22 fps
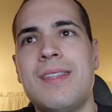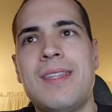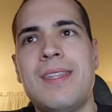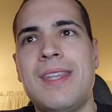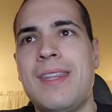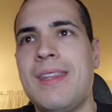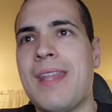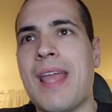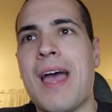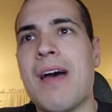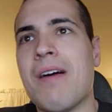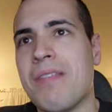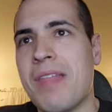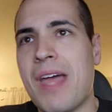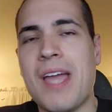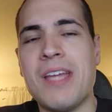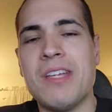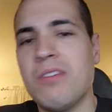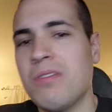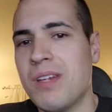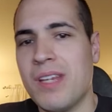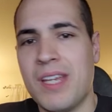now
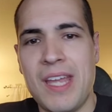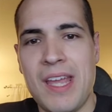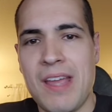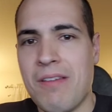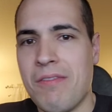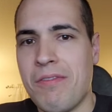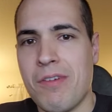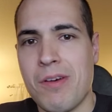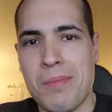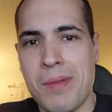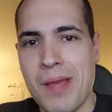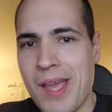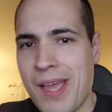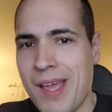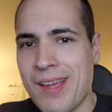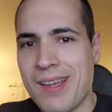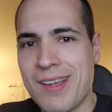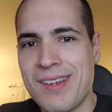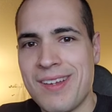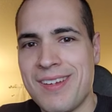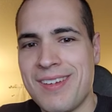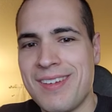that unit can't fall
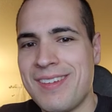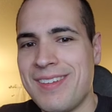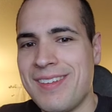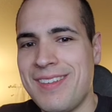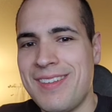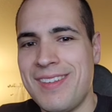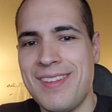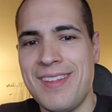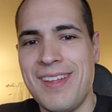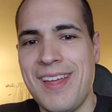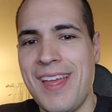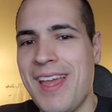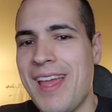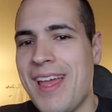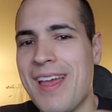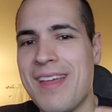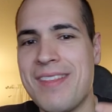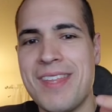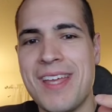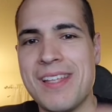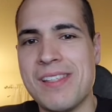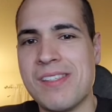back,
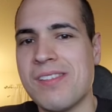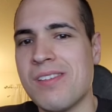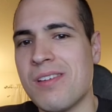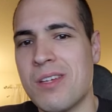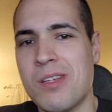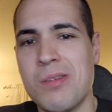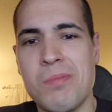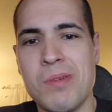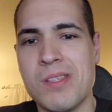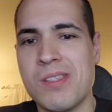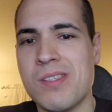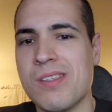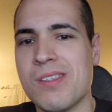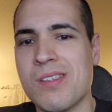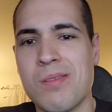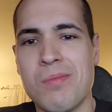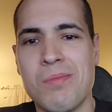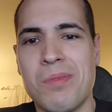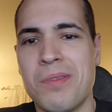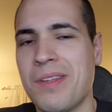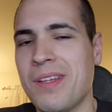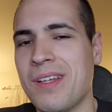and that succubus is
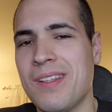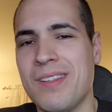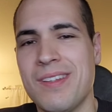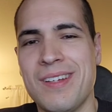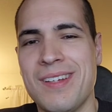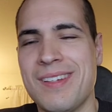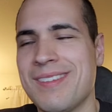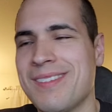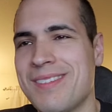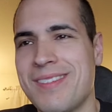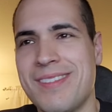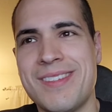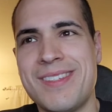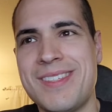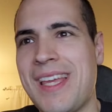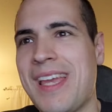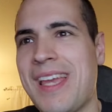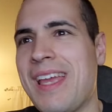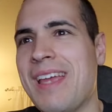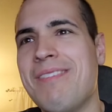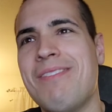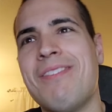completely
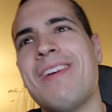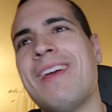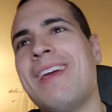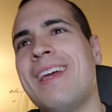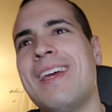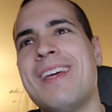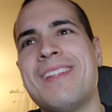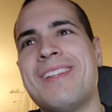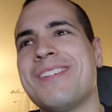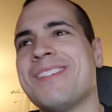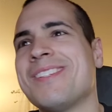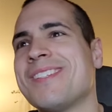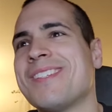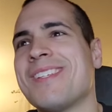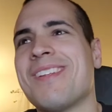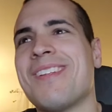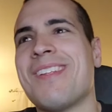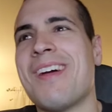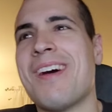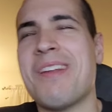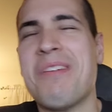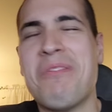safe. There's just a
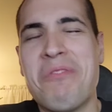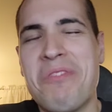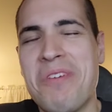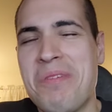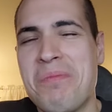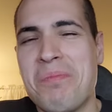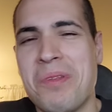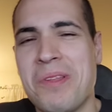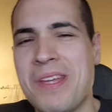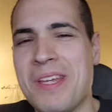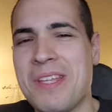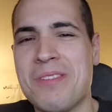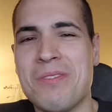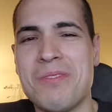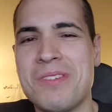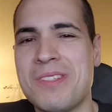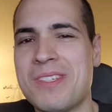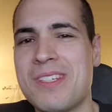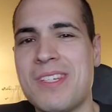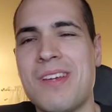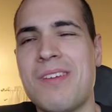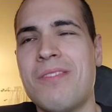lot of fun playthrough
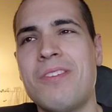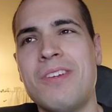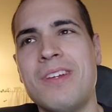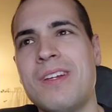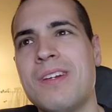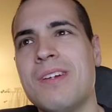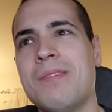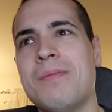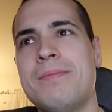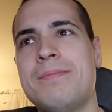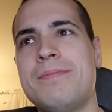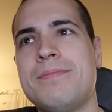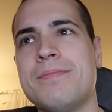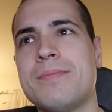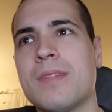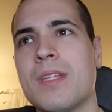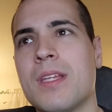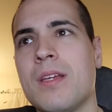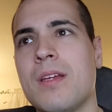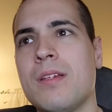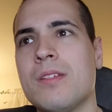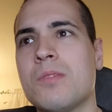stuff here,
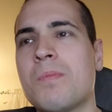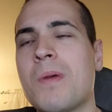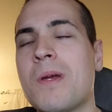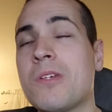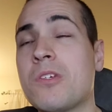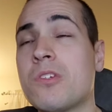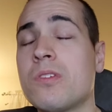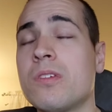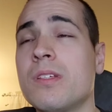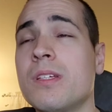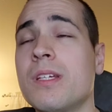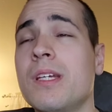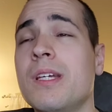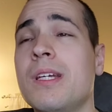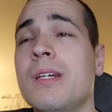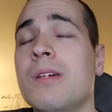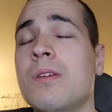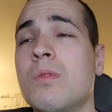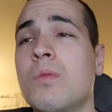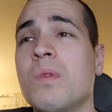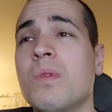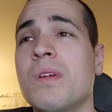especially
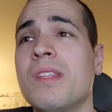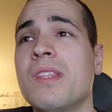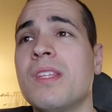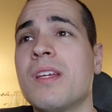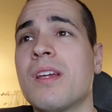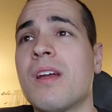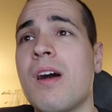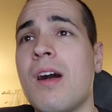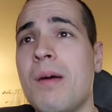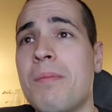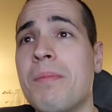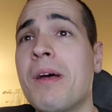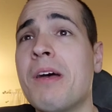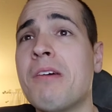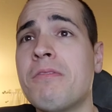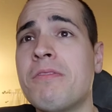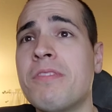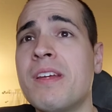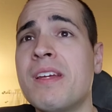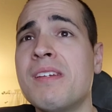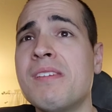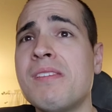with the combat
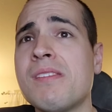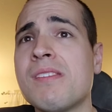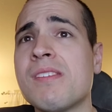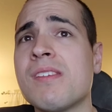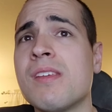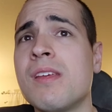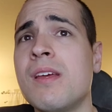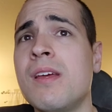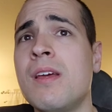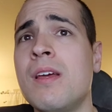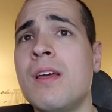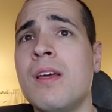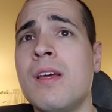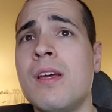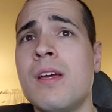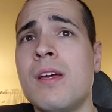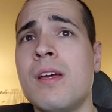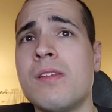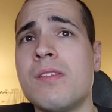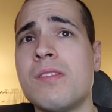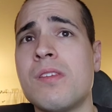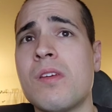phase.
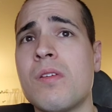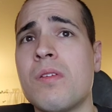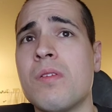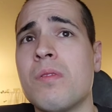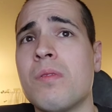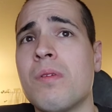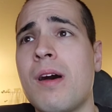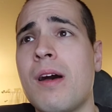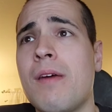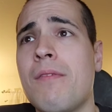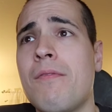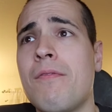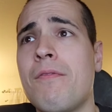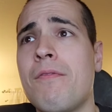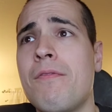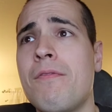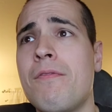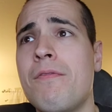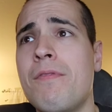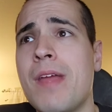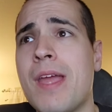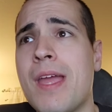So I'm
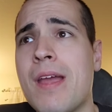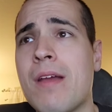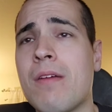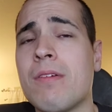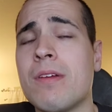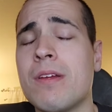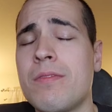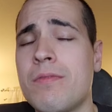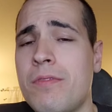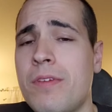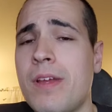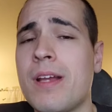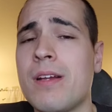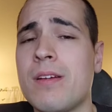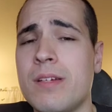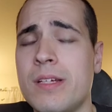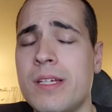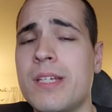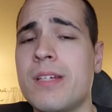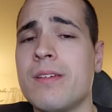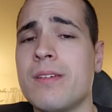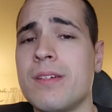very,
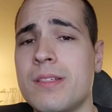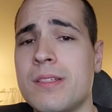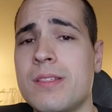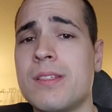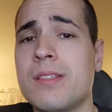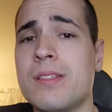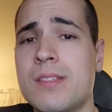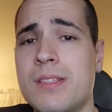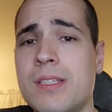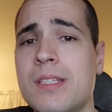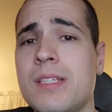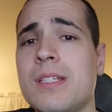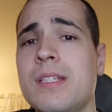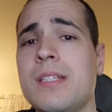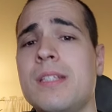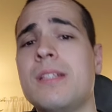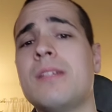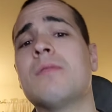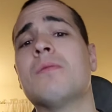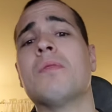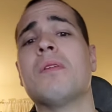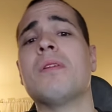very curious to see
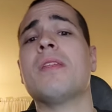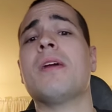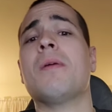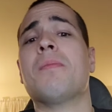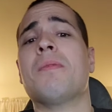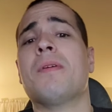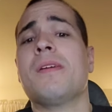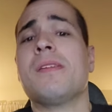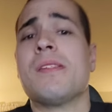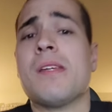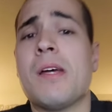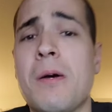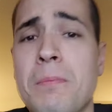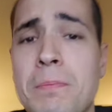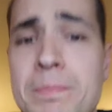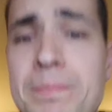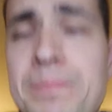where that plays out.